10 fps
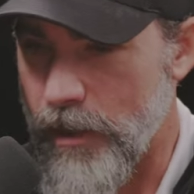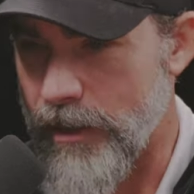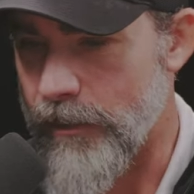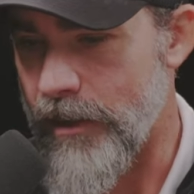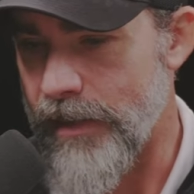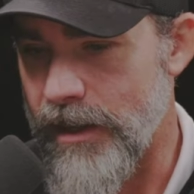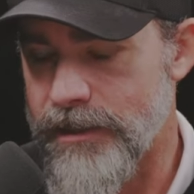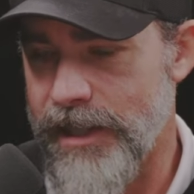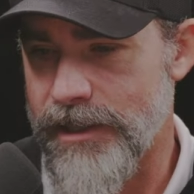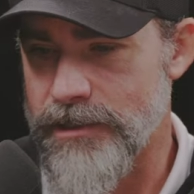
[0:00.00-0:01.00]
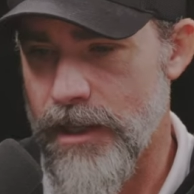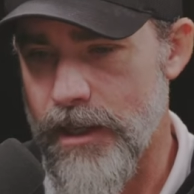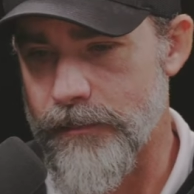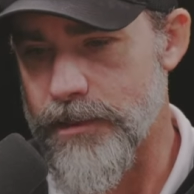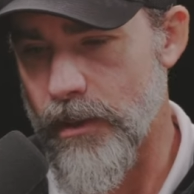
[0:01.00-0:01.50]
right around that, that
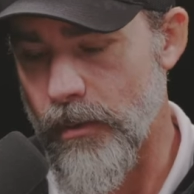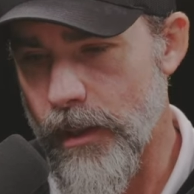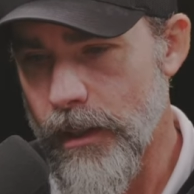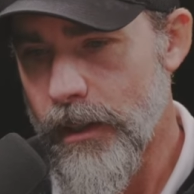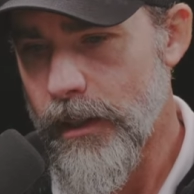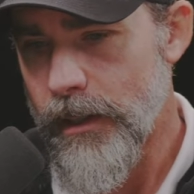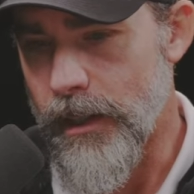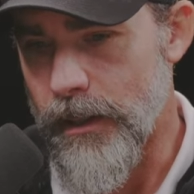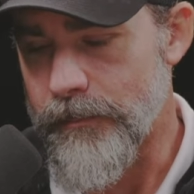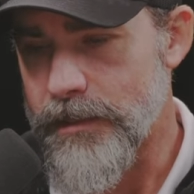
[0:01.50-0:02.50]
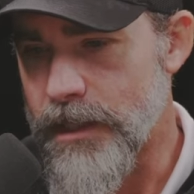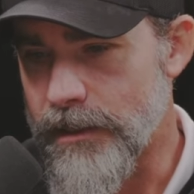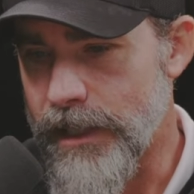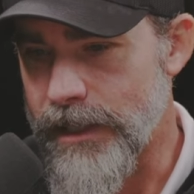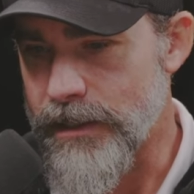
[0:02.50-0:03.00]
time so um,
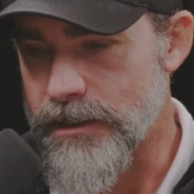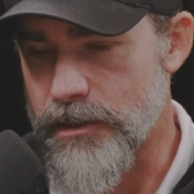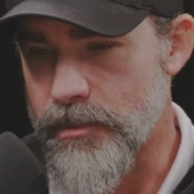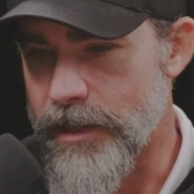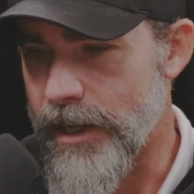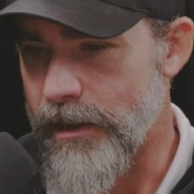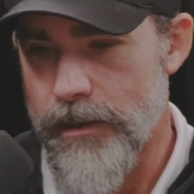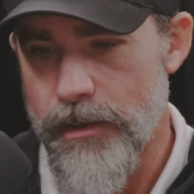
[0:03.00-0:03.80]
young ladies you get